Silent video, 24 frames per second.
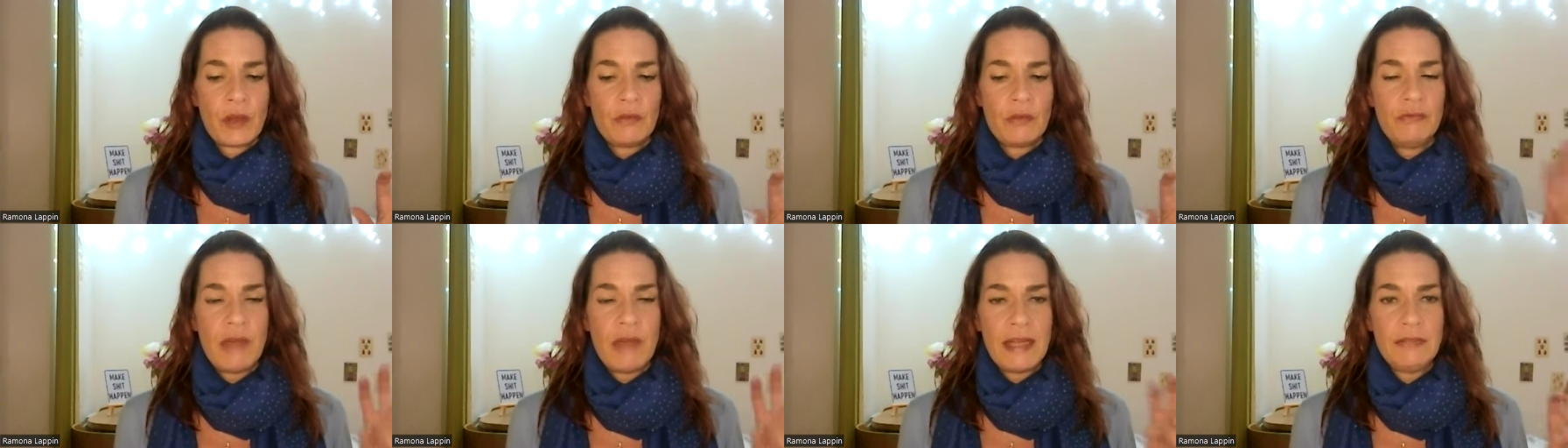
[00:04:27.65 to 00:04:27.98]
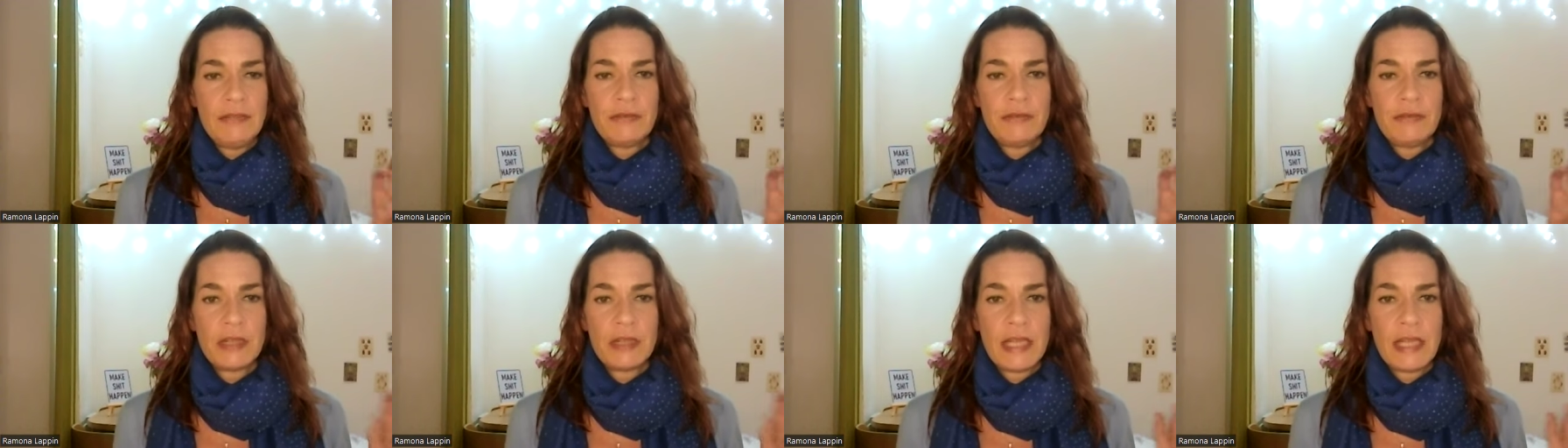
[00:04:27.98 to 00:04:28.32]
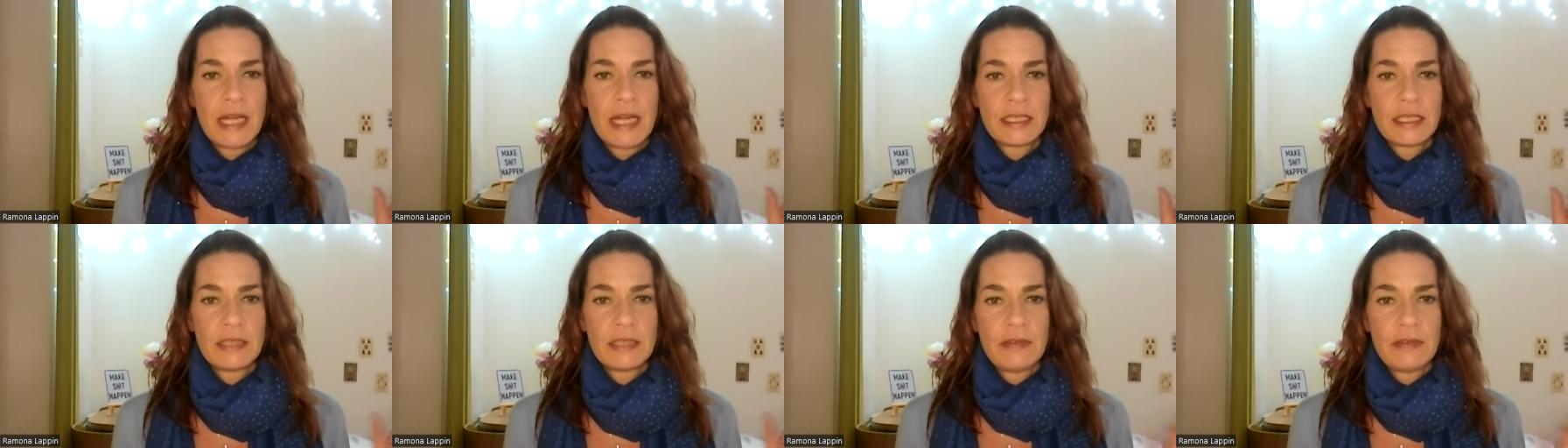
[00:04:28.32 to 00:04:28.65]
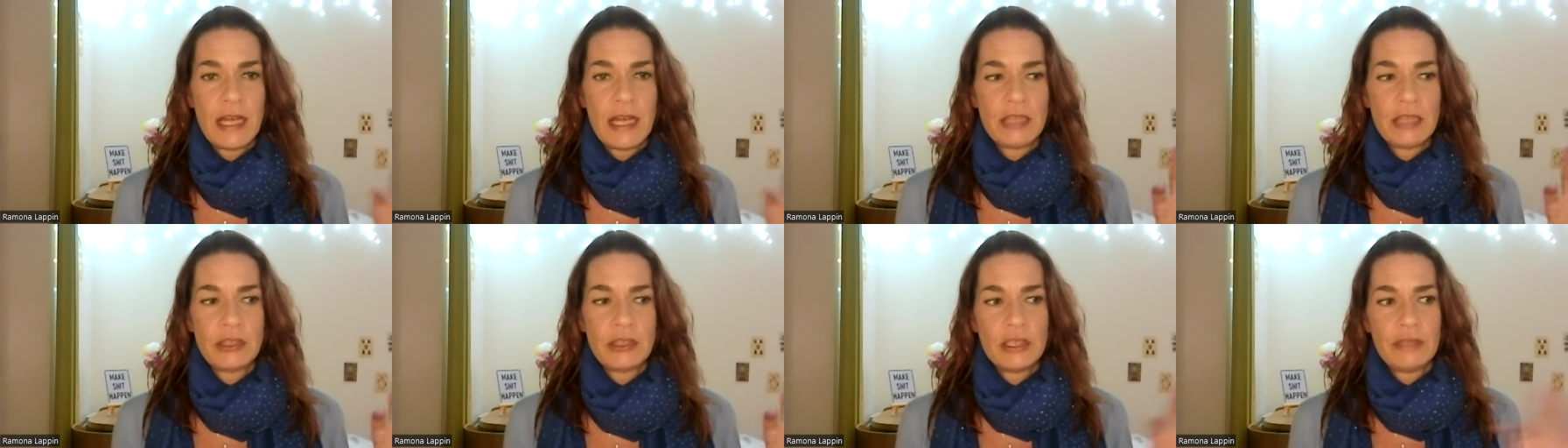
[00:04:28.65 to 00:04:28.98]
ready for the
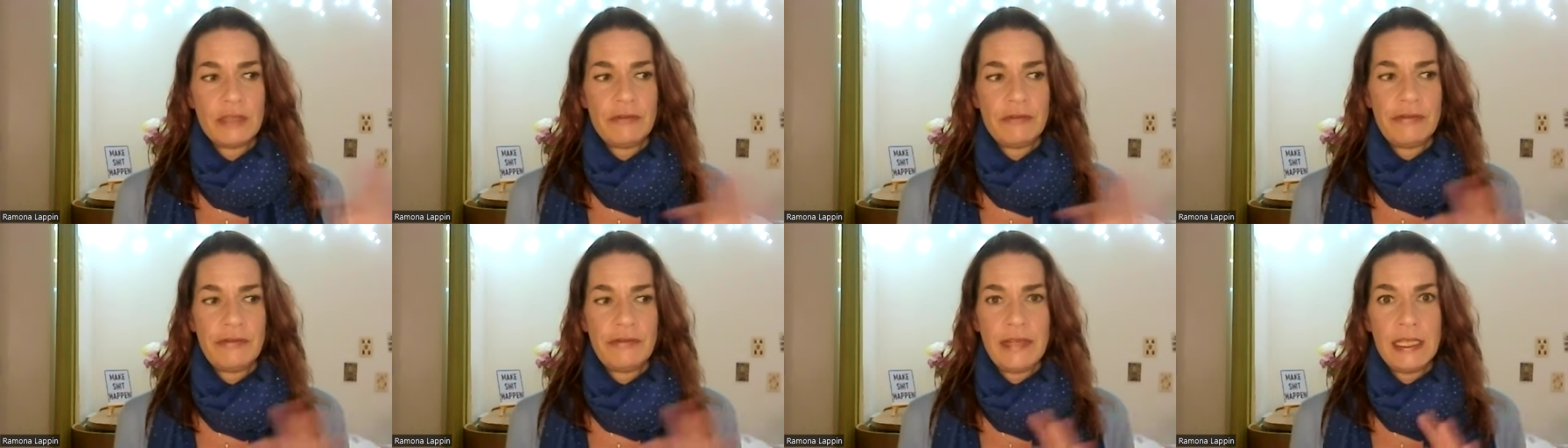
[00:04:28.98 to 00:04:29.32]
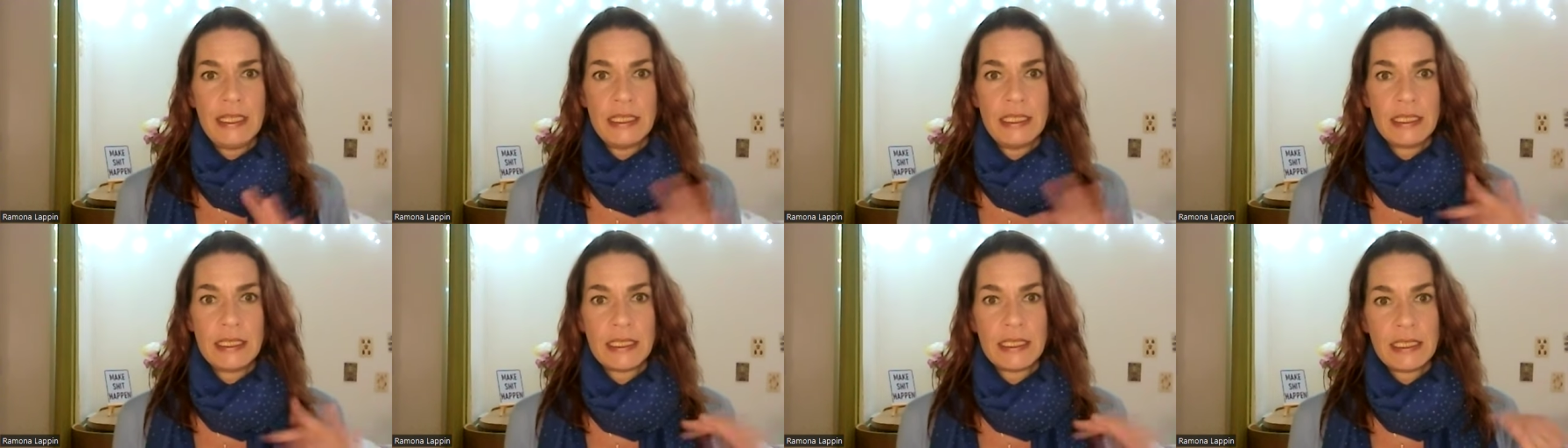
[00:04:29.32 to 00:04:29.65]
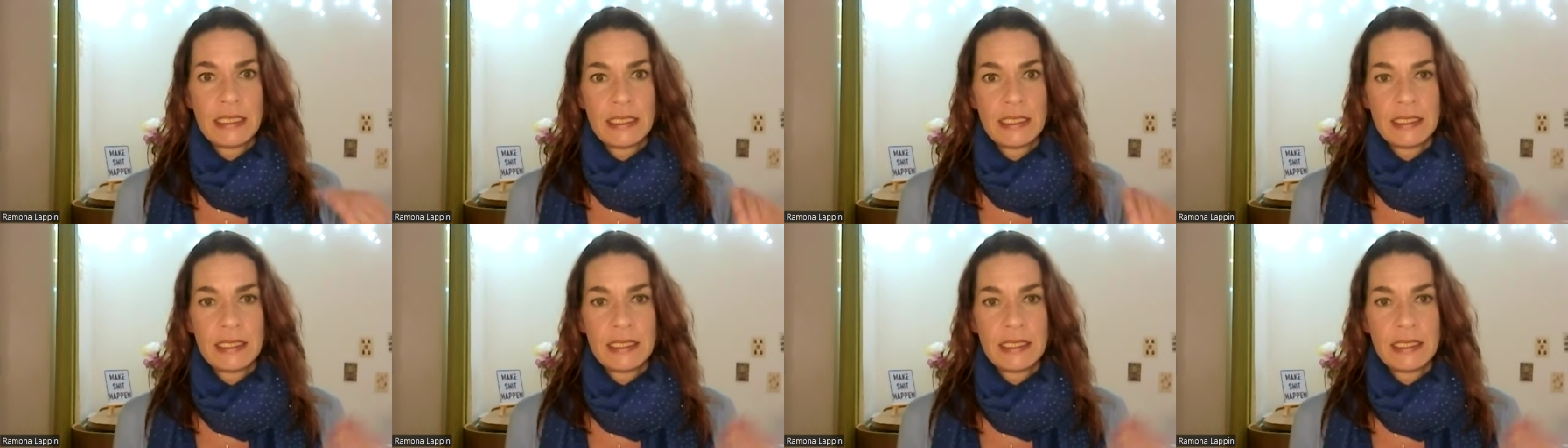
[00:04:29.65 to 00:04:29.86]
activation the field